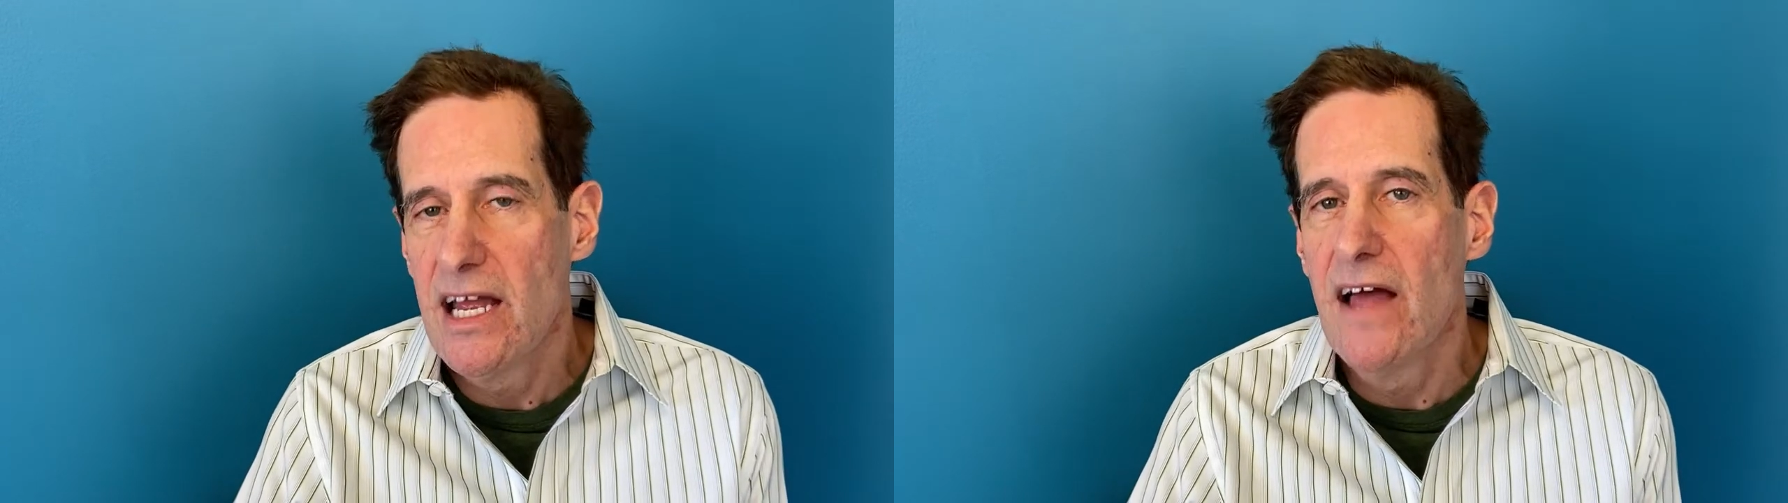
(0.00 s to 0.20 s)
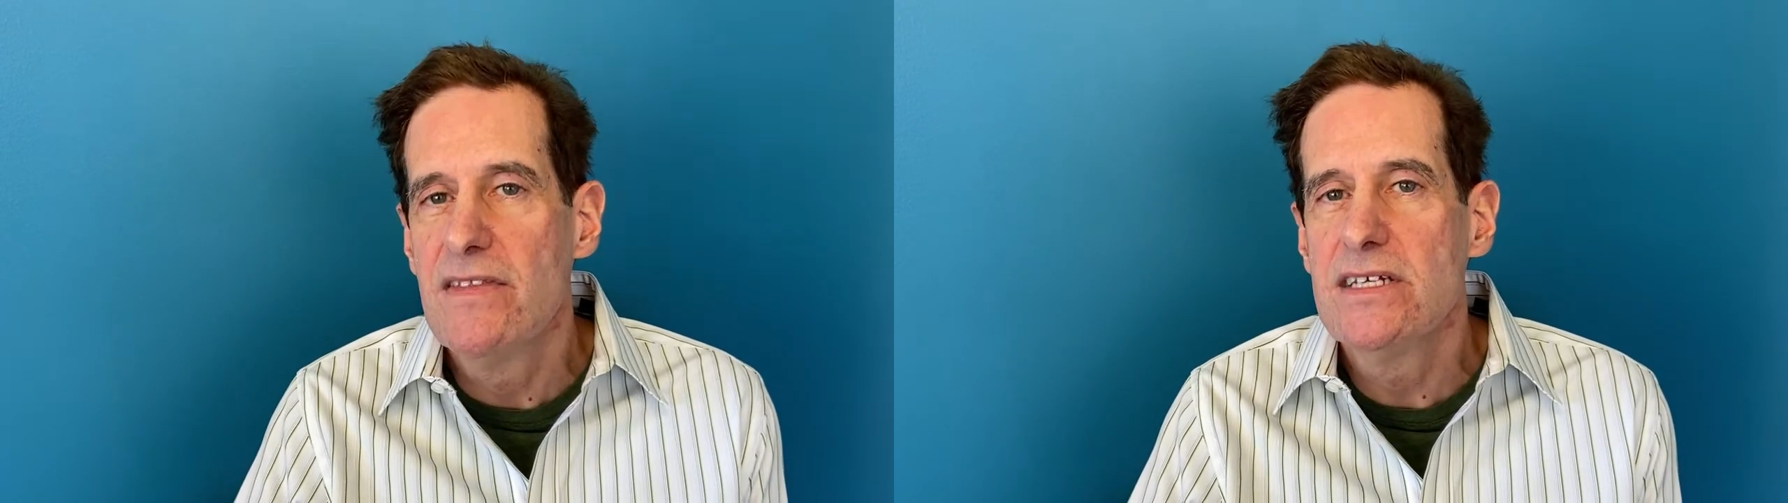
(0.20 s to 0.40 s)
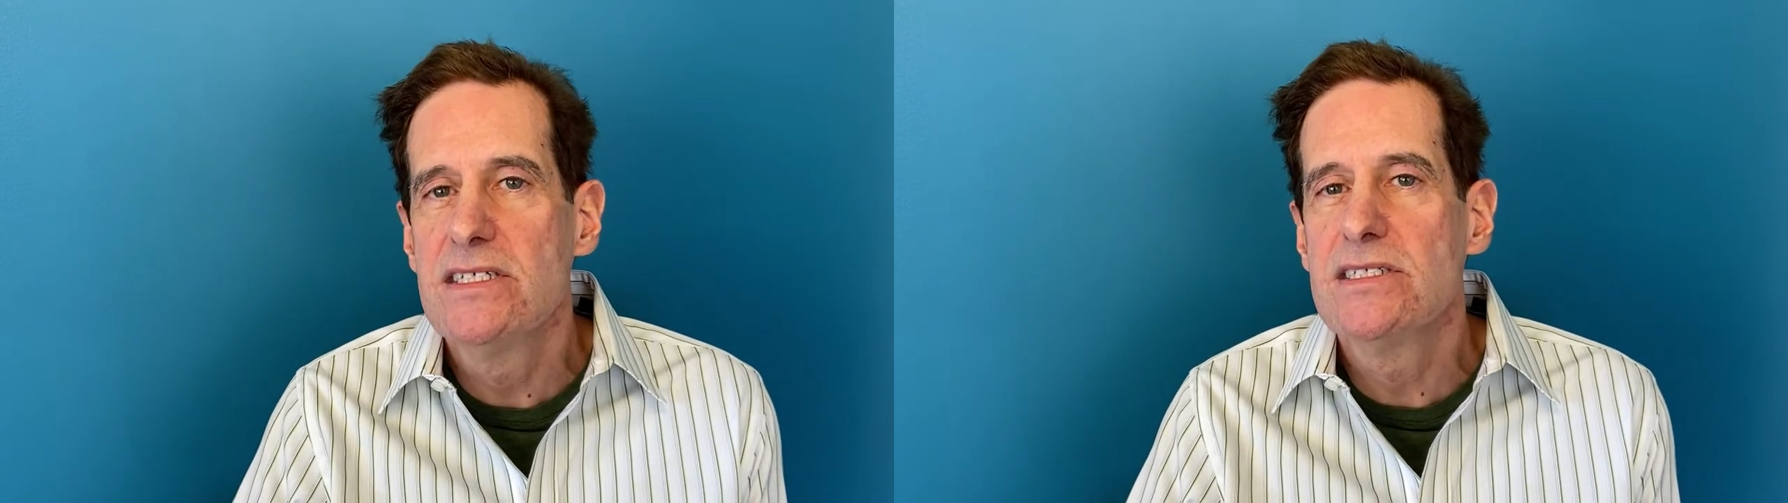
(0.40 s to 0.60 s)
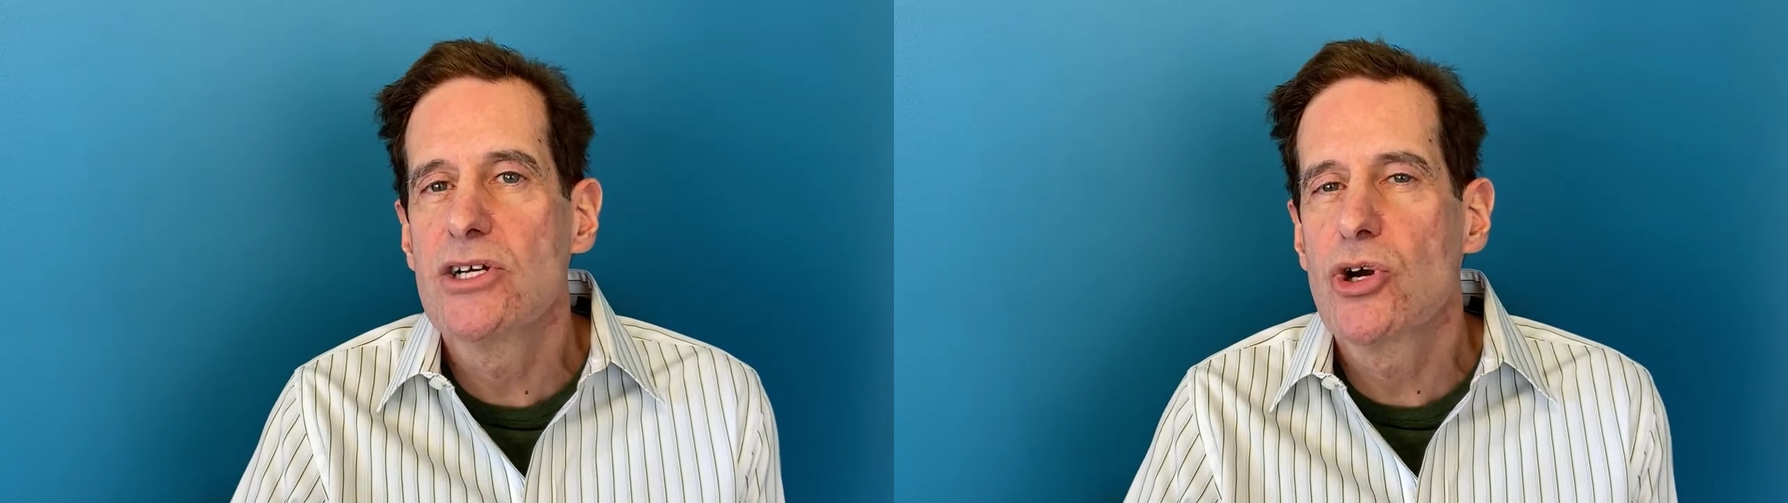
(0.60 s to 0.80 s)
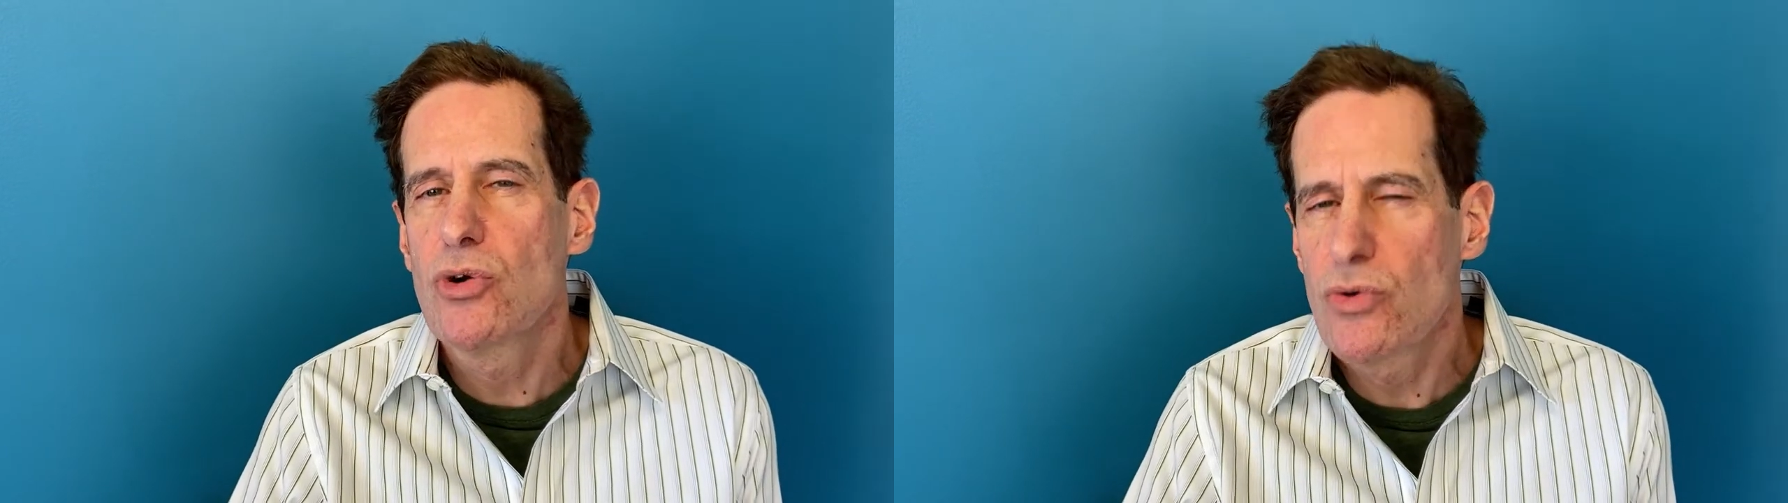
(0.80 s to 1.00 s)
And this is
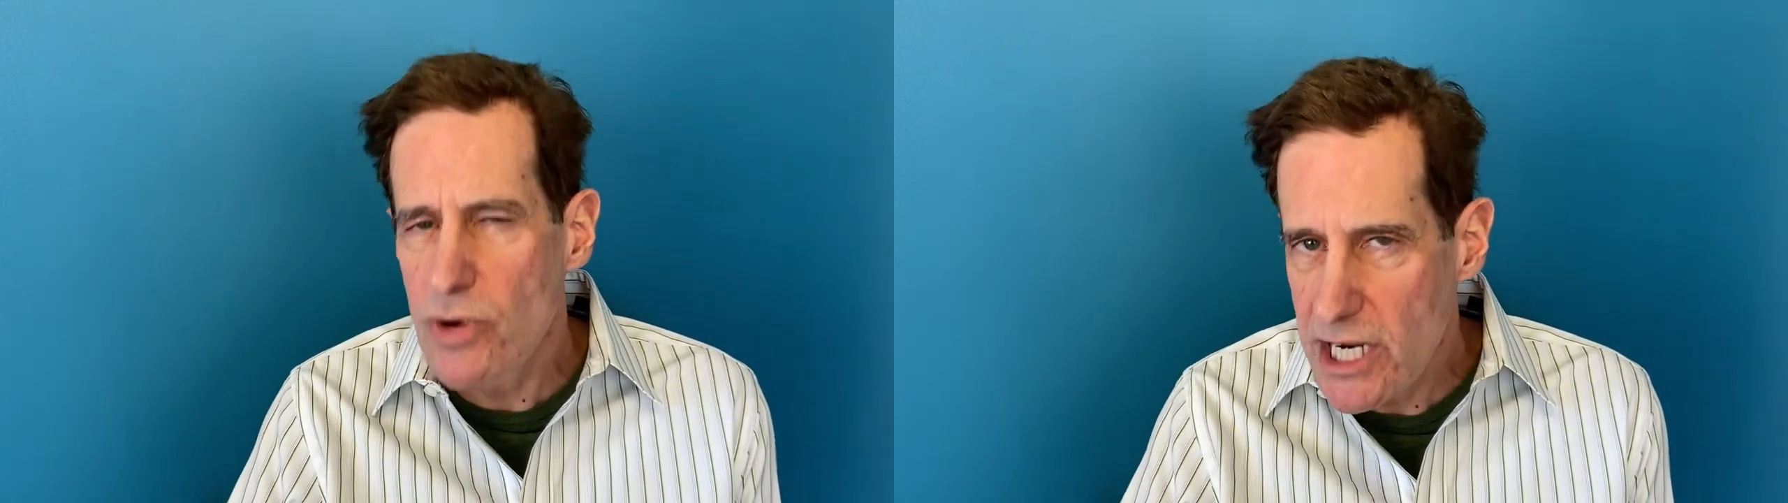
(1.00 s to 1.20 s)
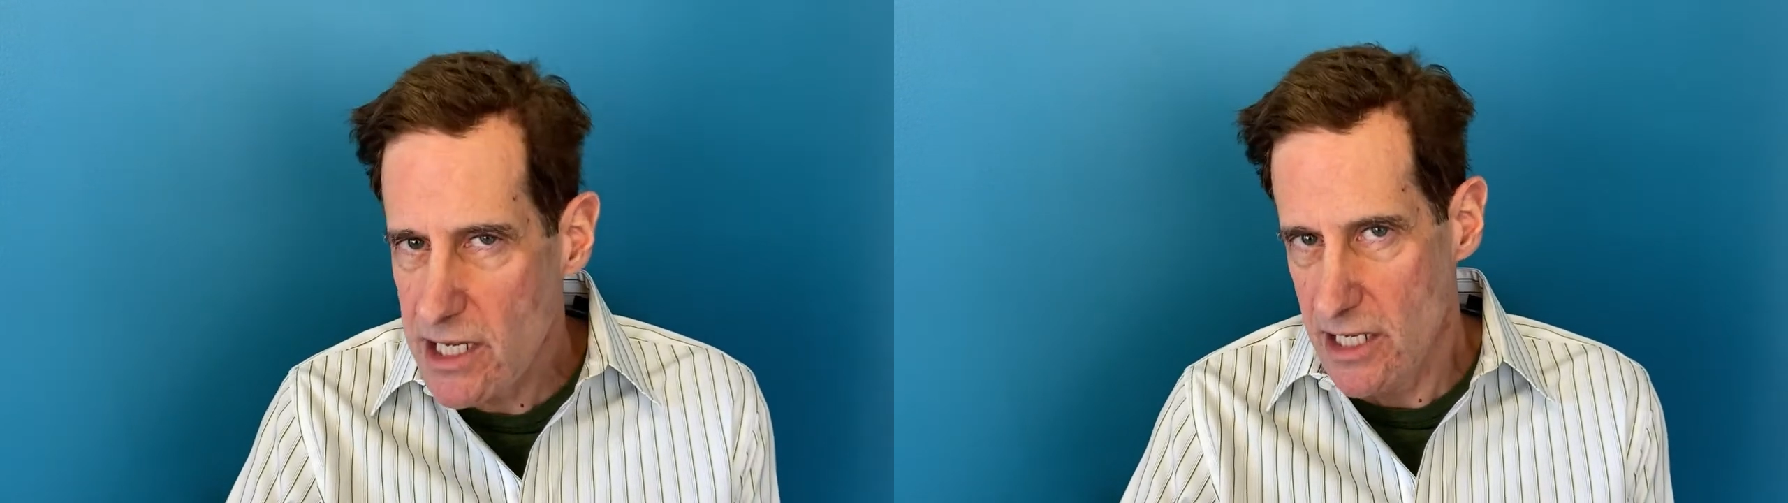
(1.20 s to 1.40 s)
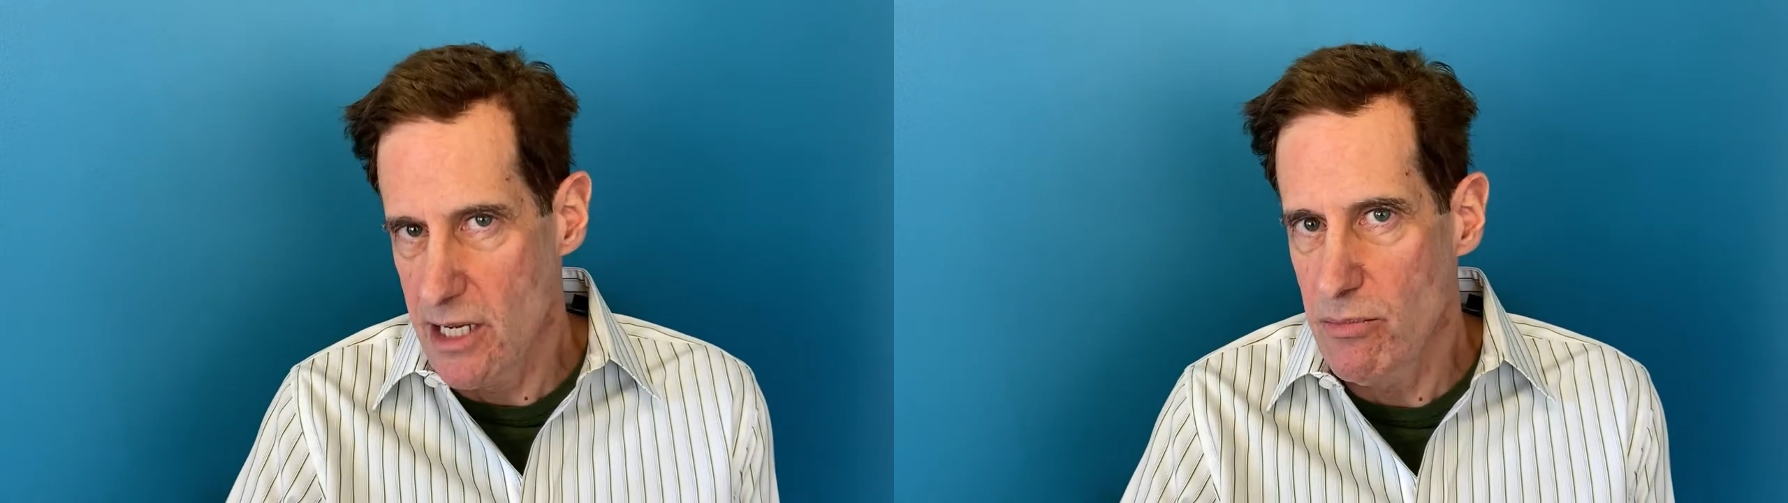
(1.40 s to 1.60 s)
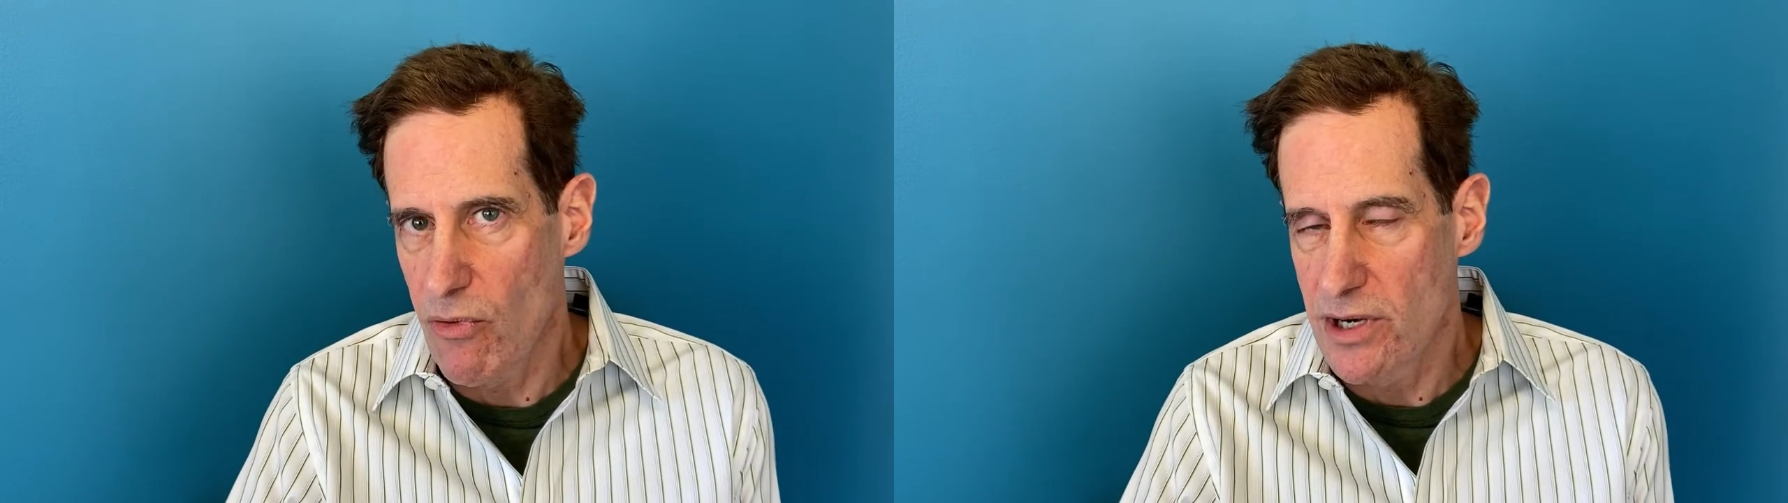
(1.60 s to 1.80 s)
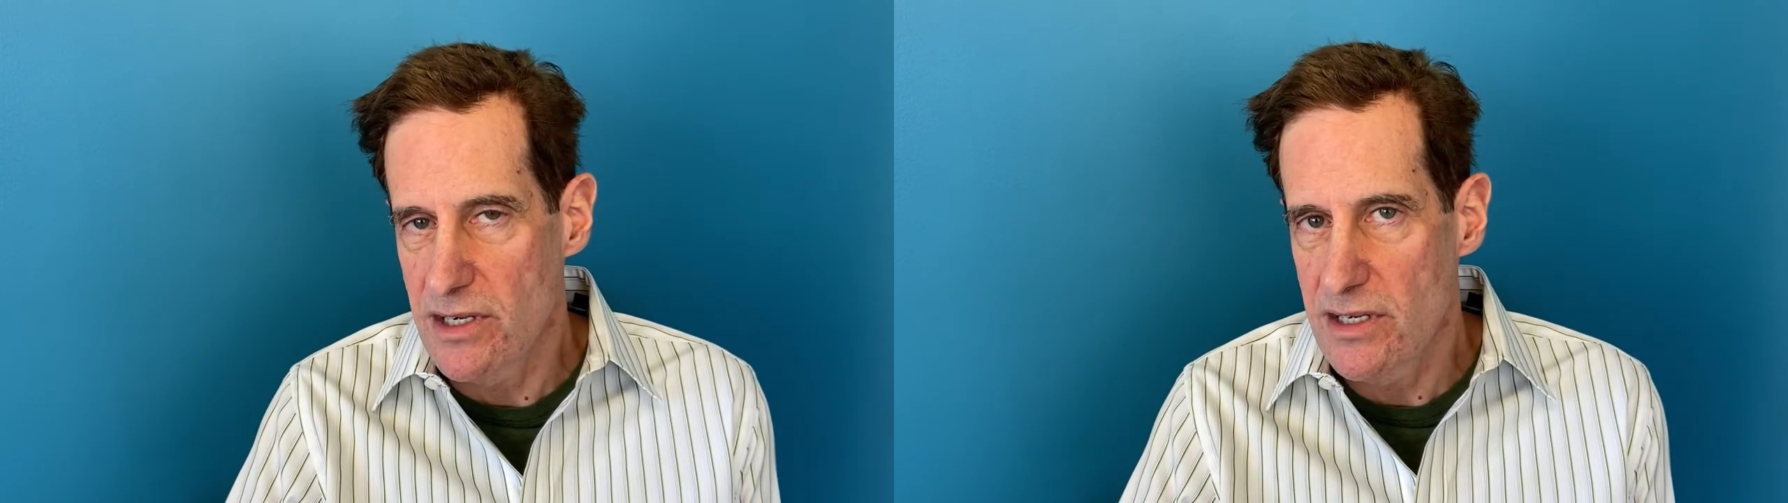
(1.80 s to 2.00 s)
critically
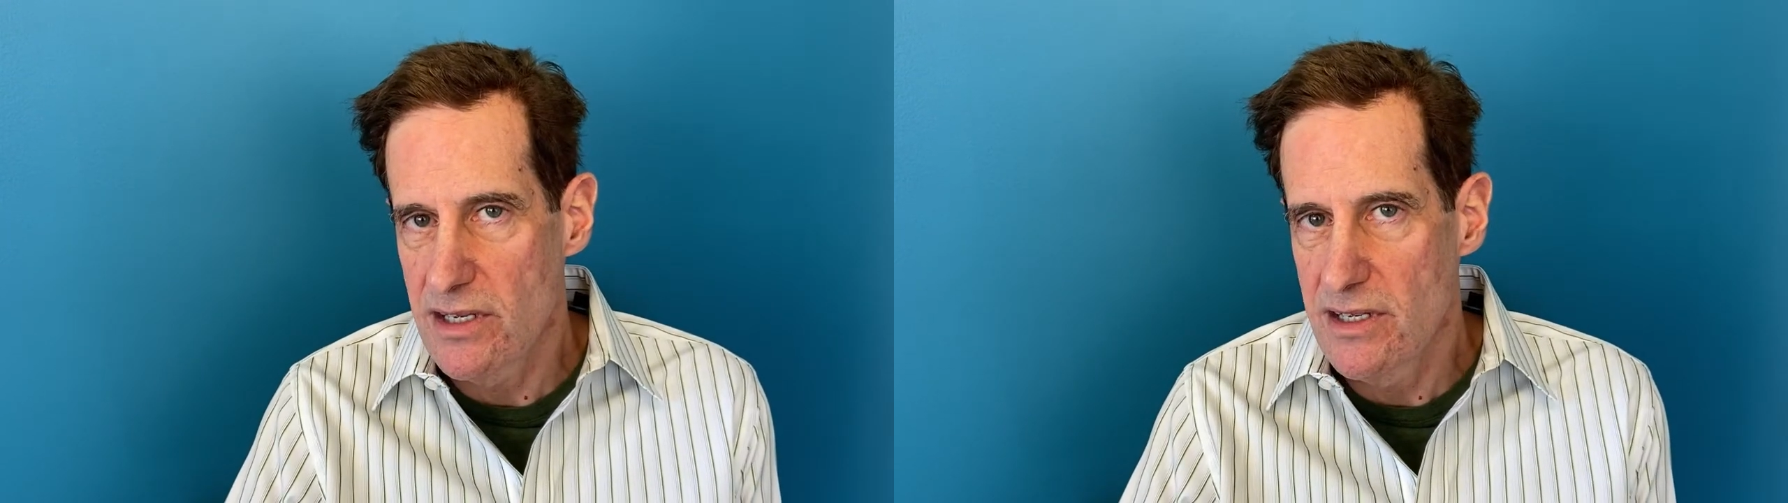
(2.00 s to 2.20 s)
important